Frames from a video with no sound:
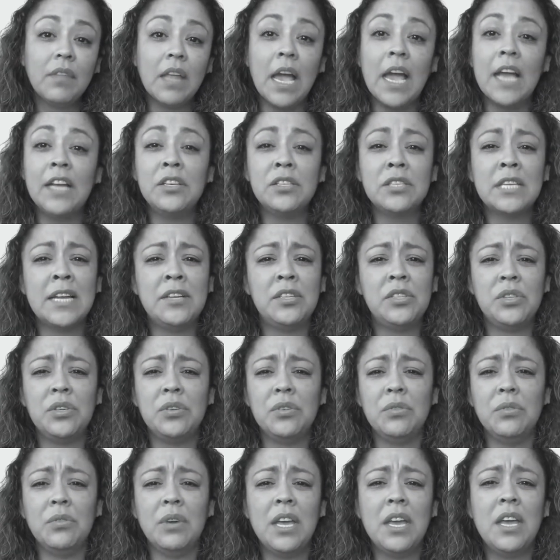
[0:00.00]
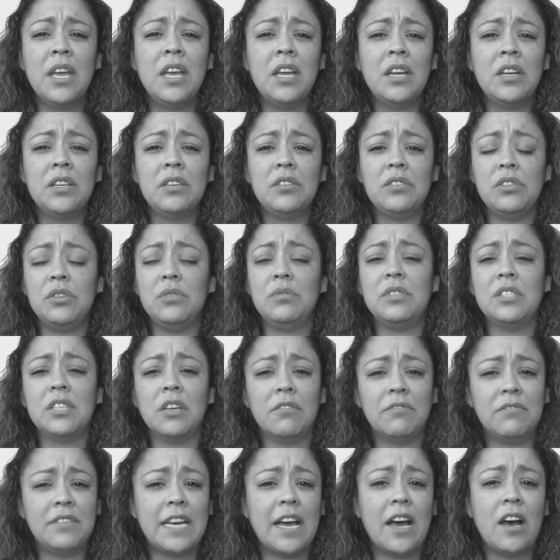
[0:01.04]
I tend to do
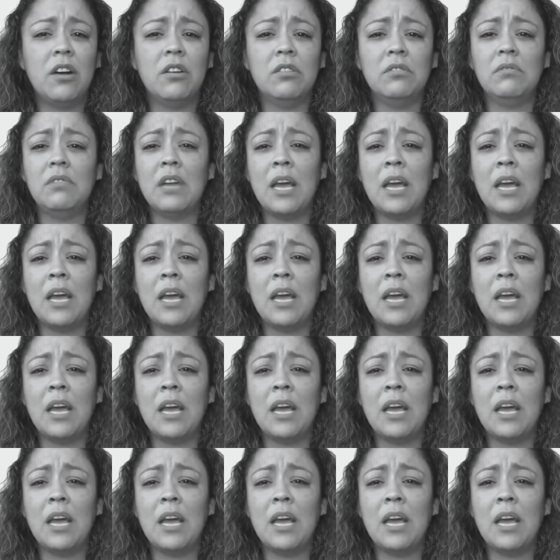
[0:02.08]
self-doubt.